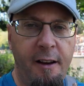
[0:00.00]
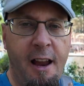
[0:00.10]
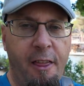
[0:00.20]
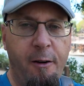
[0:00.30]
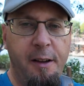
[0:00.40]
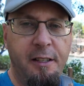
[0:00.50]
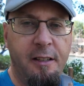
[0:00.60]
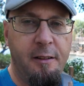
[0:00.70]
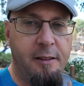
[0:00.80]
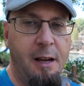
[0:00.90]
Now there
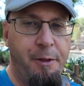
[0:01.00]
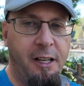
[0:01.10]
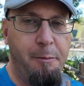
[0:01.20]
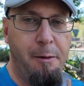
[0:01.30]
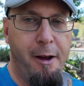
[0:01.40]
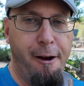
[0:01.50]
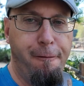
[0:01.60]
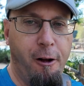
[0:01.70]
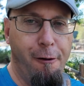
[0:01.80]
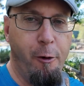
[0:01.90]
is something to be
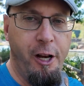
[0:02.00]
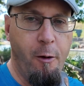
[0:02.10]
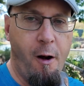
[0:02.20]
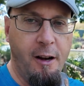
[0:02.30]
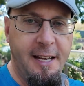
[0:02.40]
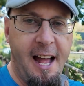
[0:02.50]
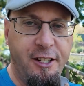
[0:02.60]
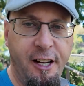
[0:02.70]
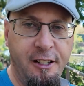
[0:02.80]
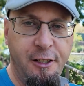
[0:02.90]
mindful of when you are
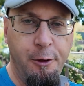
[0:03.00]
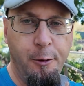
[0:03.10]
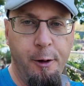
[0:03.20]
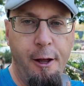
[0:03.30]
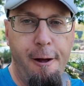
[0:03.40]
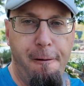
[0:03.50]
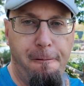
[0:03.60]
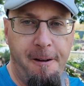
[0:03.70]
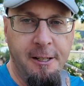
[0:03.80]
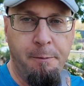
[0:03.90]
attaching to
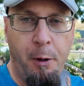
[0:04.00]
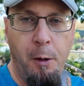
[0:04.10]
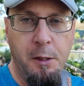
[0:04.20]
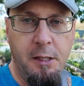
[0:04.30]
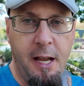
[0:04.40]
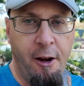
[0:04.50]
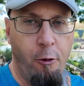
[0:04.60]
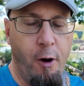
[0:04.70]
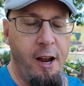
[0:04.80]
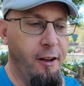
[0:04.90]
fence posts
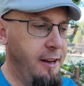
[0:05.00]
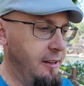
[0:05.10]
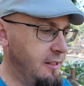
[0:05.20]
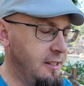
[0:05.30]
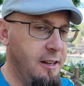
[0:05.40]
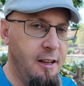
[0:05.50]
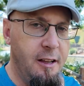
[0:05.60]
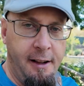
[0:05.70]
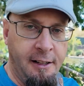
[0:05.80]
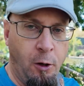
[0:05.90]
and railings.
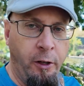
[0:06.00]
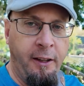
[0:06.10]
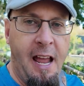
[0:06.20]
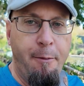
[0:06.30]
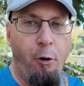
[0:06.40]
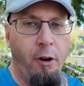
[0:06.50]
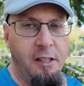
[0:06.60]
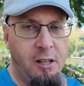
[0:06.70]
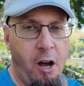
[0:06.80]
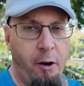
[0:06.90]
It's holding the camera
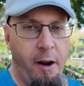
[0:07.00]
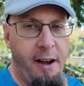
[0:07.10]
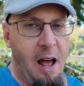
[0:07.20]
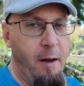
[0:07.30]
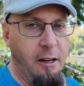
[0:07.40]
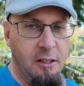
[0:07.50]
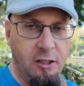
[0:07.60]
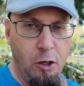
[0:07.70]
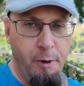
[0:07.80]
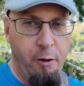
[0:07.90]
really solid right now. I could
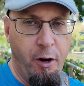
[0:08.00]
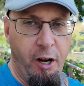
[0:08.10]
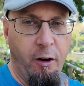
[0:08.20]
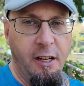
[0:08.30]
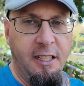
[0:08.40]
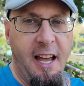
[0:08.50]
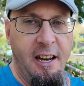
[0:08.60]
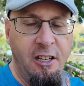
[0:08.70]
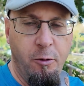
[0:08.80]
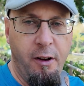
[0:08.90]
zoom in really, really
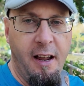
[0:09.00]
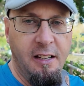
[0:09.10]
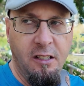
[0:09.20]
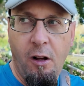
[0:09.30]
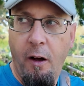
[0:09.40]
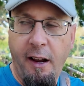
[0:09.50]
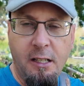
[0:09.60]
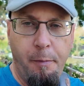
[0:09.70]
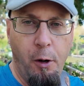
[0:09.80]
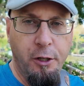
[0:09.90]
tight and do a nice long
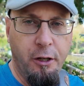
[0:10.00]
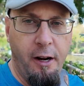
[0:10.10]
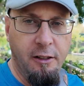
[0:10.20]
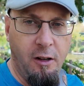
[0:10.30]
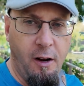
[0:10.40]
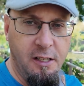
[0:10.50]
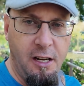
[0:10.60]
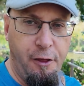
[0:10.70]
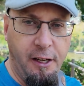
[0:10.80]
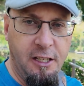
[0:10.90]
exposure, and as long as
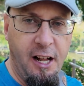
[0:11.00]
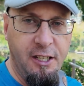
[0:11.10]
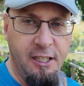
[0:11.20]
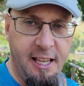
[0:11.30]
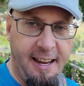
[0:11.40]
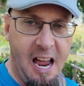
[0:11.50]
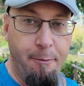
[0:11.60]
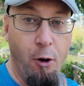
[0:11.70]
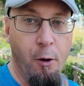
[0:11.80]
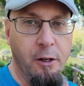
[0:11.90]
nothing touches the
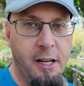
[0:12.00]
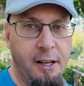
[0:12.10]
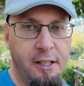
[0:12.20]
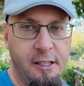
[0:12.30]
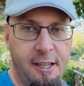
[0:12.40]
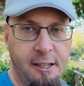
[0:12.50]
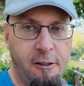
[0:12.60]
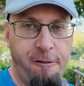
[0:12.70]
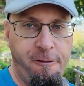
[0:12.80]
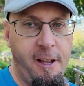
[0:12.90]
camera or touches
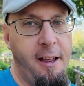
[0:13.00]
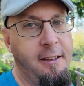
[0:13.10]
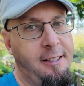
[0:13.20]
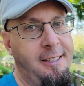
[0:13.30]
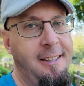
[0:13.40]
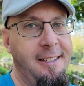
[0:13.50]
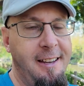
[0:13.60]
this fence,